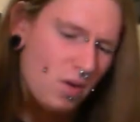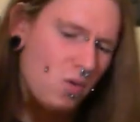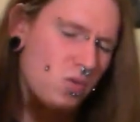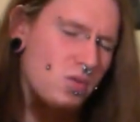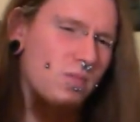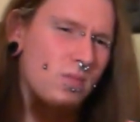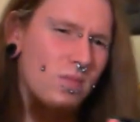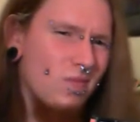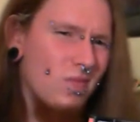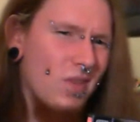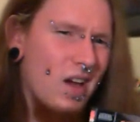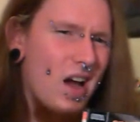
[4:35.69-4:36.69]
but they're all
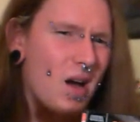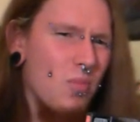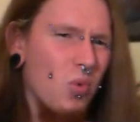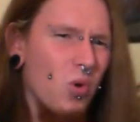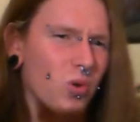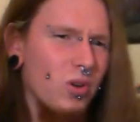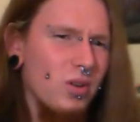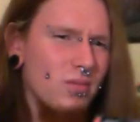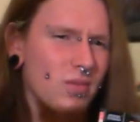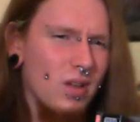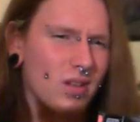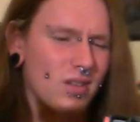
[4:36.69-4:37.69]

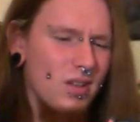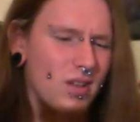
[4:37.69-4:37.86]
cardboard.